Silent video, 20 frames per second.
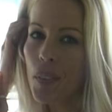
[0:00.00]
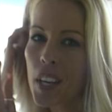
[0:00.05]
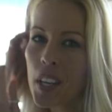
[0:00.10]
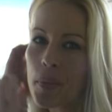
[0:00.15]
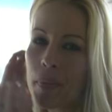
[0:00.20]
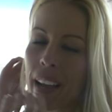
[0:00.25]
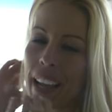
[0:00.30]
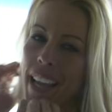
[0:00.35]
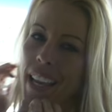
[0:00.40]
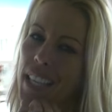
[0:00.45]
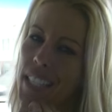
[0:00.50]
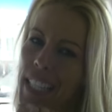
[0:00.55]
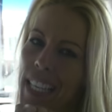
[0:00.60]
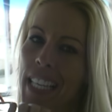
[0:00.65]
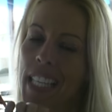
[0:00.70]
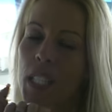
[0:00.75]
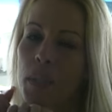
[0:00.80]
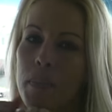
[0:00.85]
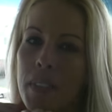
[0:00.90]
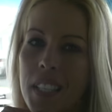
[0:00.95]
one of my
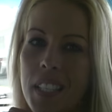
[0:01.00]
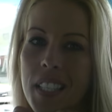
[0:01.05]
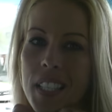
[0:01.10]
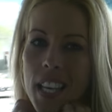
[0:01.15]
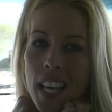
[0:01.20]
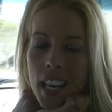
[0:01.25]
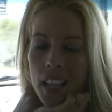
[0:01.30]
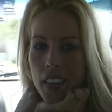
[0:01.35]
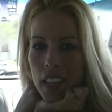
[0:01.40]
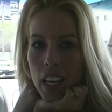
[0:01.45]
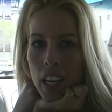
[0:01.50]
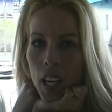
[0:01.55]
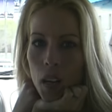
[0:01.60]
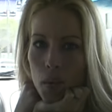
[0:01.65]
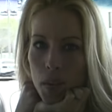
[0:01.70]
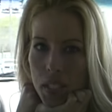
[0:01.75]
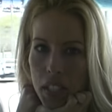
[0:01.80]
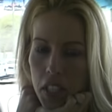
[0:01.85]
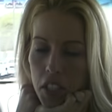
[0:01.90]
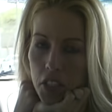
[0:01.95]
ex-husbands said that I
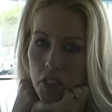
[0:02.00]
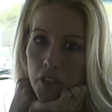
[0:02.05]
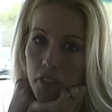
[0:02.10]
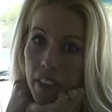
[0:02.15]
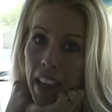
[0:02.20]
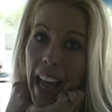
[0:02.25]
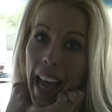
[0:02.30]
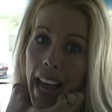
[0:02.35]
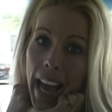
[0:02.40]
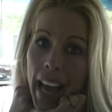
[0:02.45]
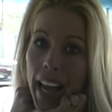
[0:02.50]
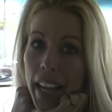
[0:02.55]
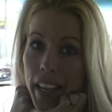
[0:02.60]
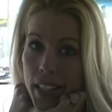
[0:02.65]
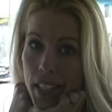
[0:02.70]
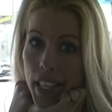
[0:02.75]
was such a fag